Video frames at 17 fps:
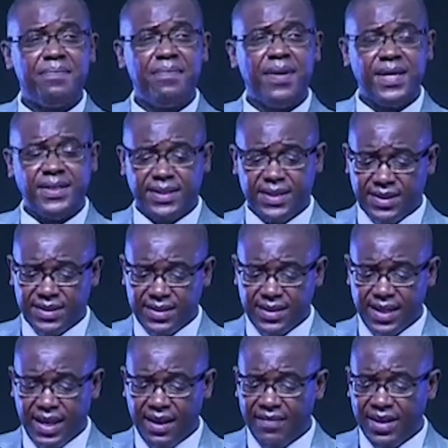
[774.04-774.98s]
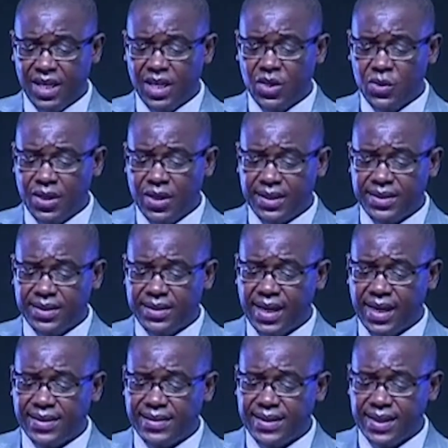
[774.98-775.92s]
measures have included
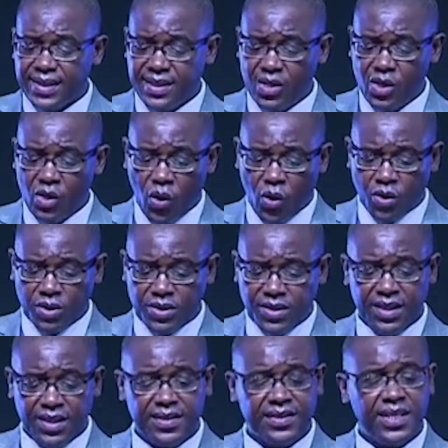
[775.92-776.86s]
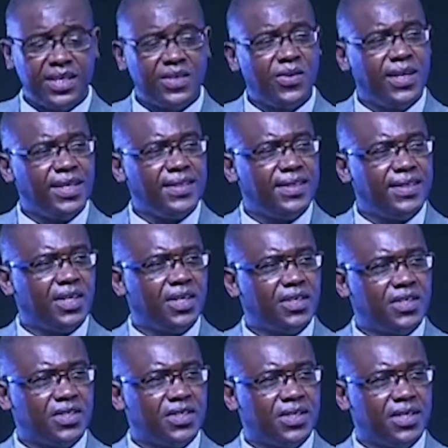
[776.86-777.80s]
tightening laws that regulate the
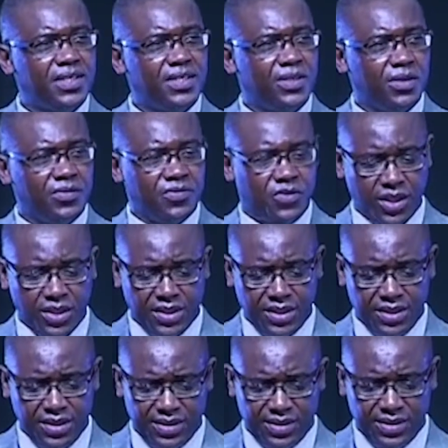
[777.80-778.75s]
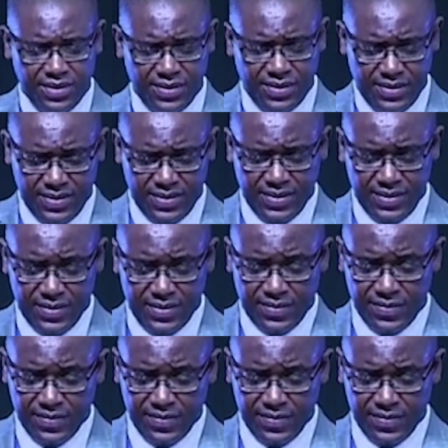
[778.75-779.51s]
registration of churches. It